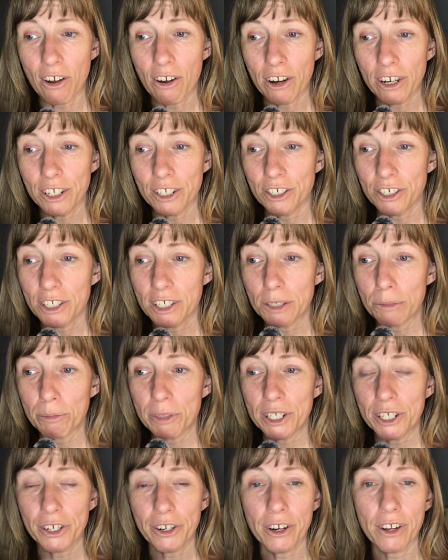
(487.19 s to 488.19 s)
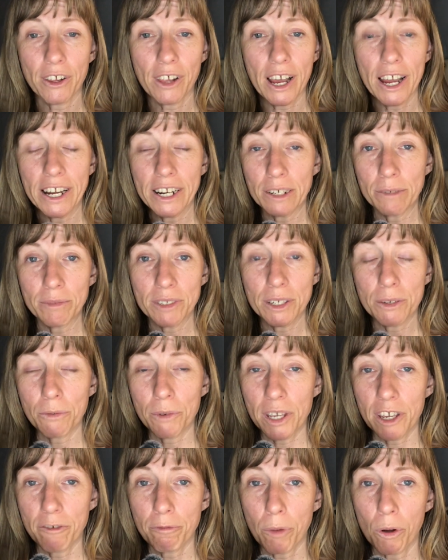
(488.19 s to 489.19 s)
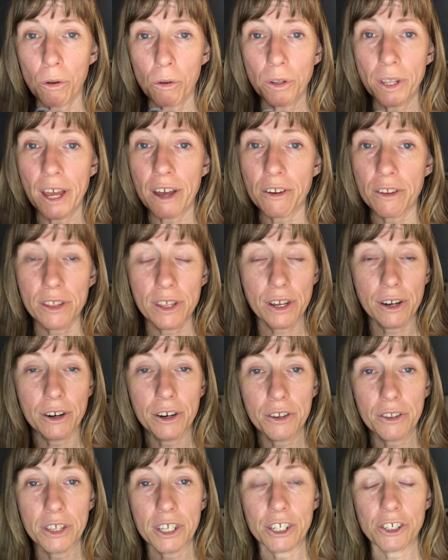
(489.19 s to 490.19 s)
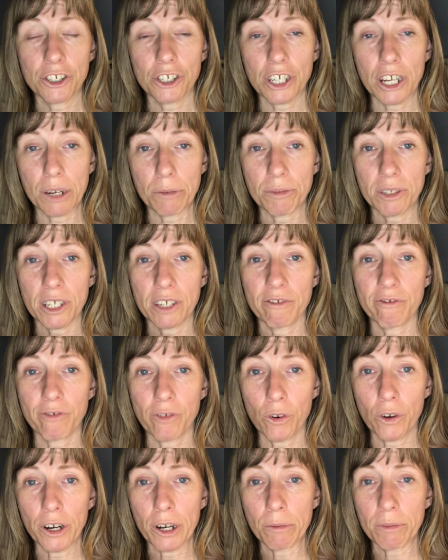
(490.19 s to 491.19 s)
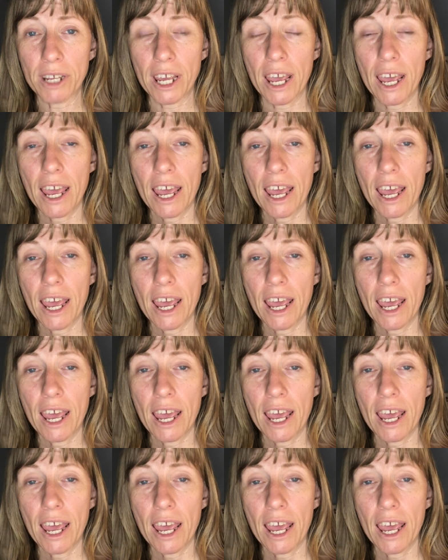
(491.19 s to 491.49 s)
aren't just material items that we have pulled out of the earth and shaped and formed